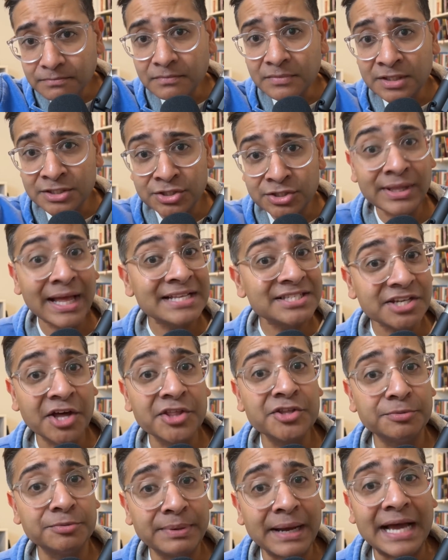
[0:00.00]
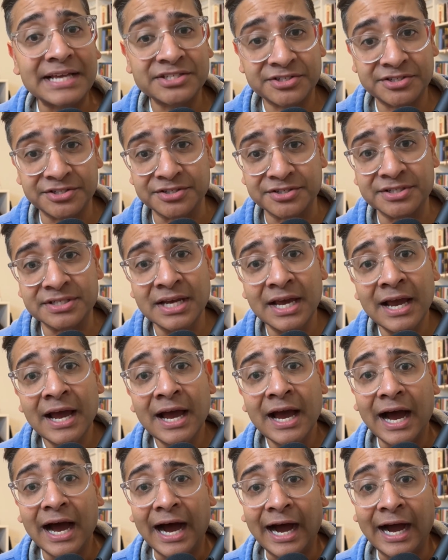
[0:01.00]
So that's other pastors.
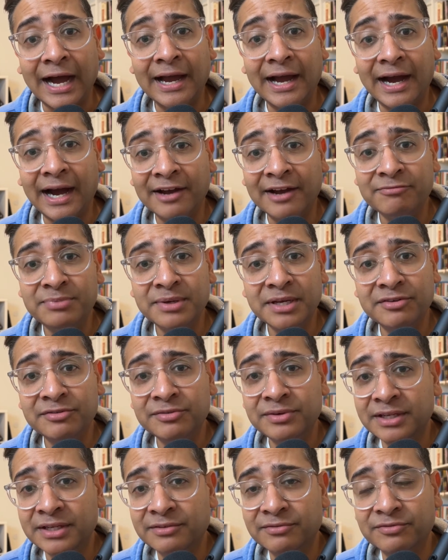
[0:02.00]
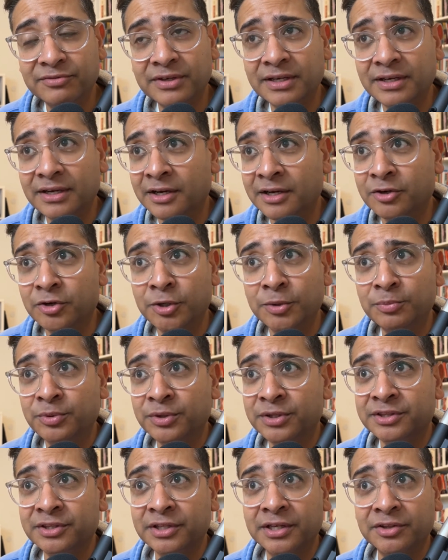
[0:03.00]
I've been in a group
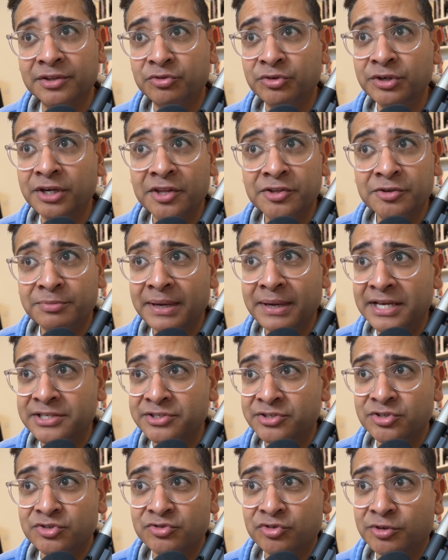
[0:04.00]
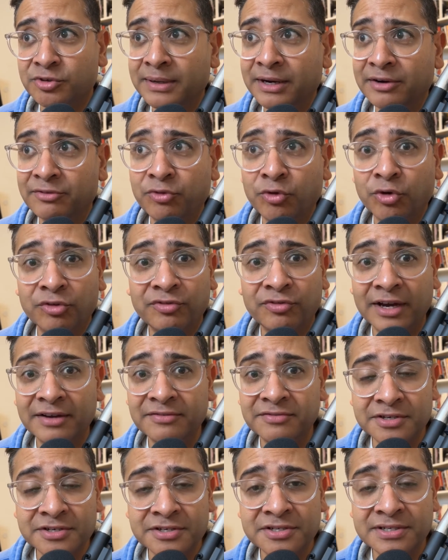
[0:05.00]
with three other pastors for about 4 or 5
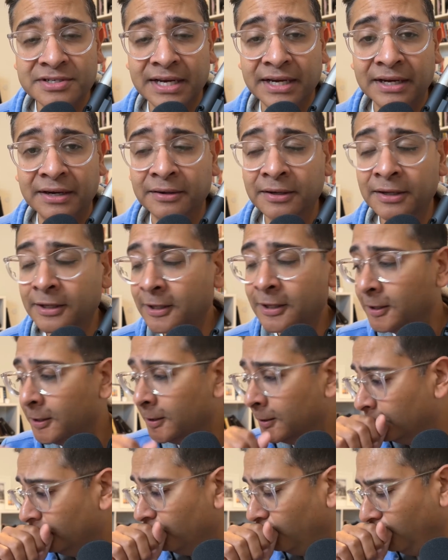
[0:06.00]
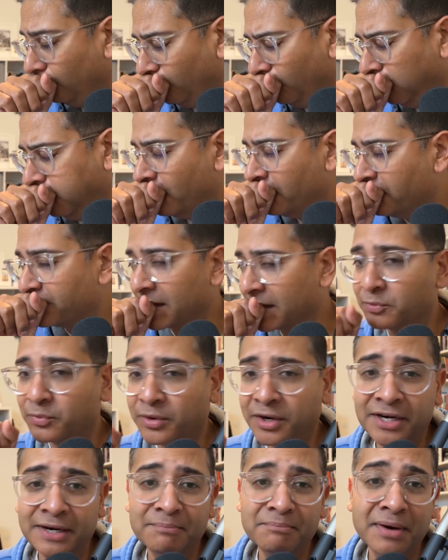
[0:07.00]
years now, and we're
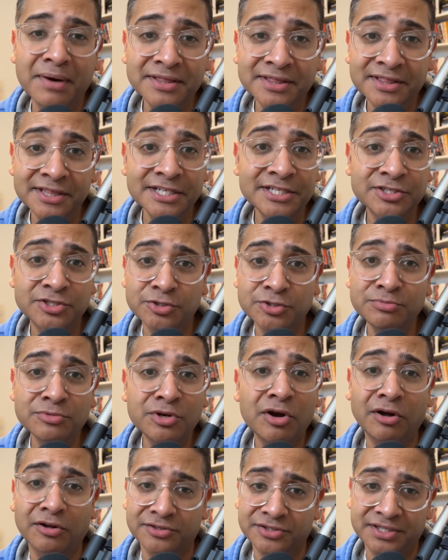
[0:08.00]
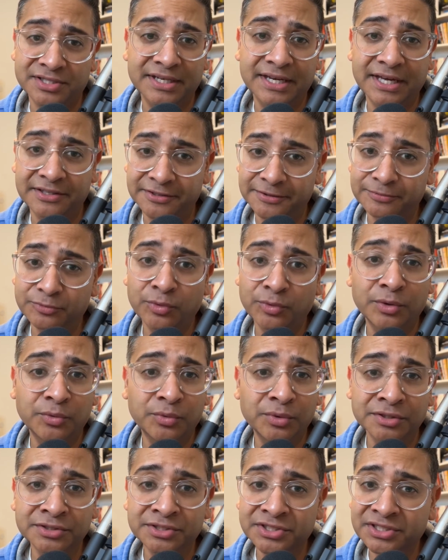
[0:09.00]
in a monthly Zoom call together where
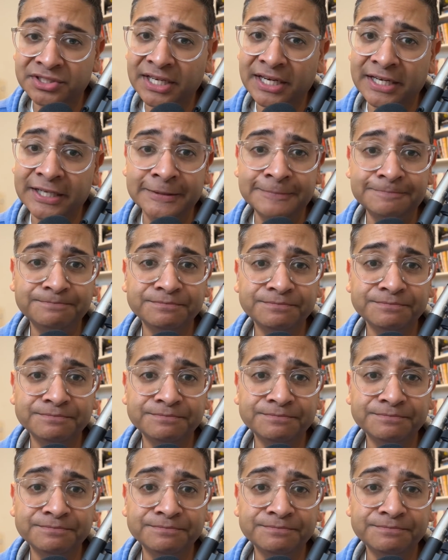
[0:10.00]
we'll just kind of